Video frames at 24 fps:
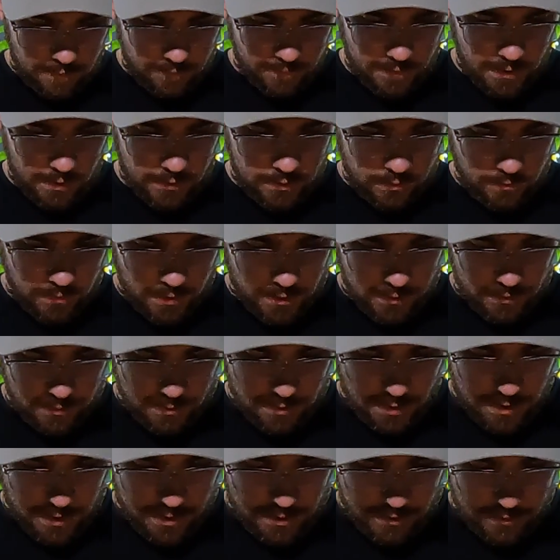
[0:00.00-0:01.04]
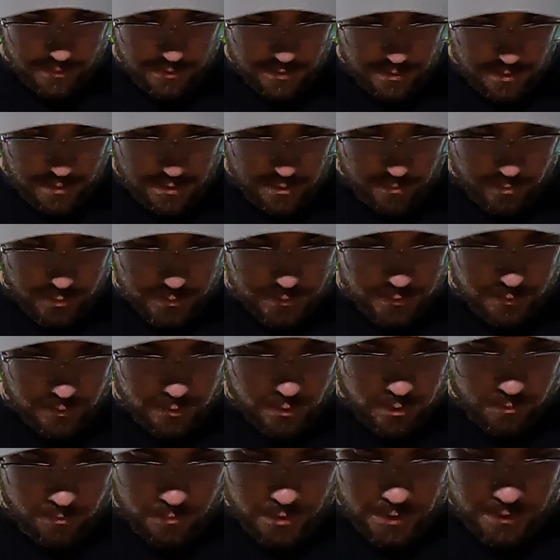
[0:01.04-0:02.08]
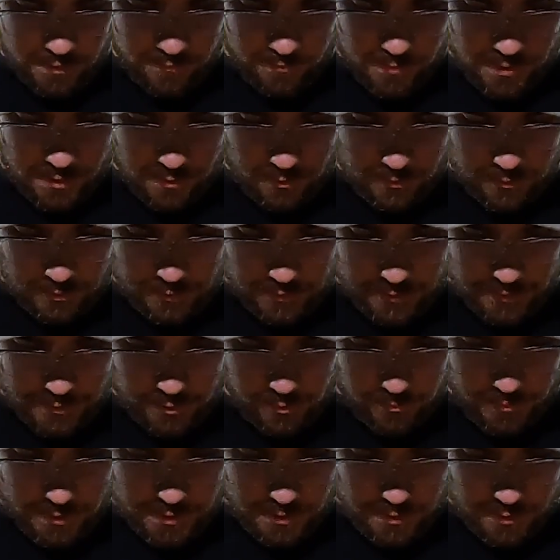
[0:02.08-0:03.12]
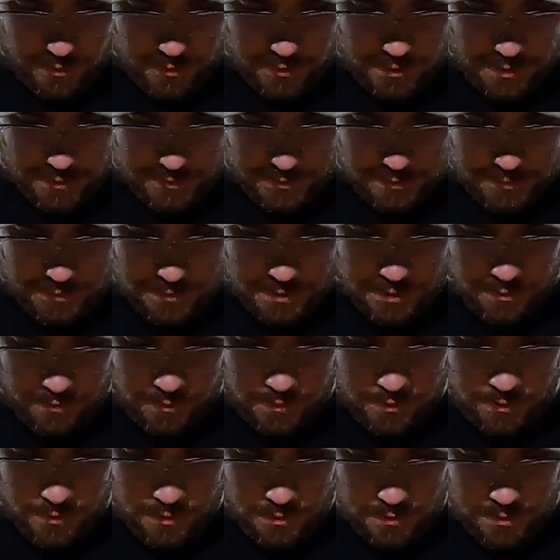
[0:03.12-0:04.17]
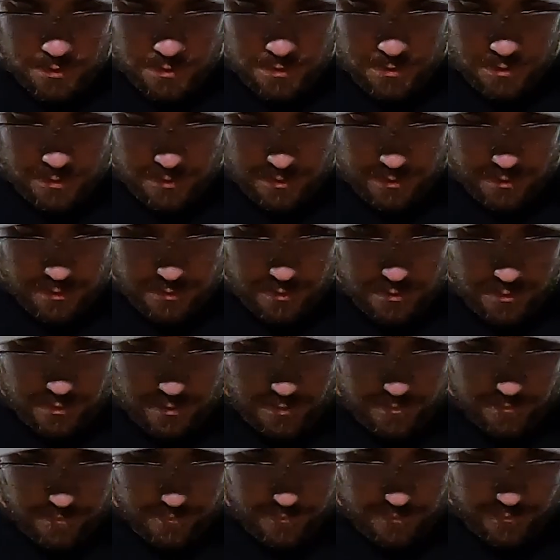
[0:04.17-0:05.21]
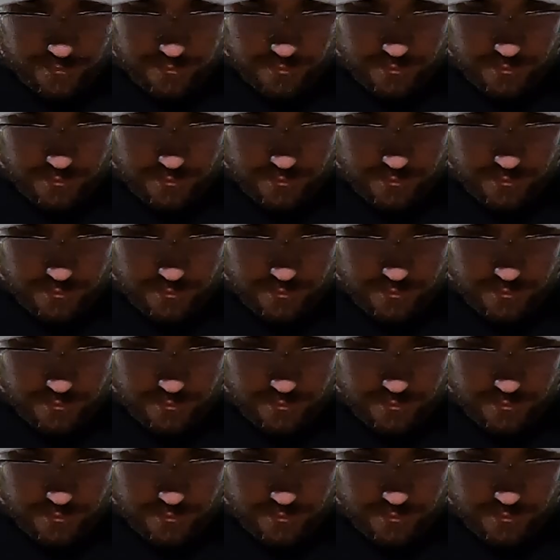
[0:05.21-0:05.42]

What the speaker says: value out of that. Berserker might have been a little bit unnecessary. Man,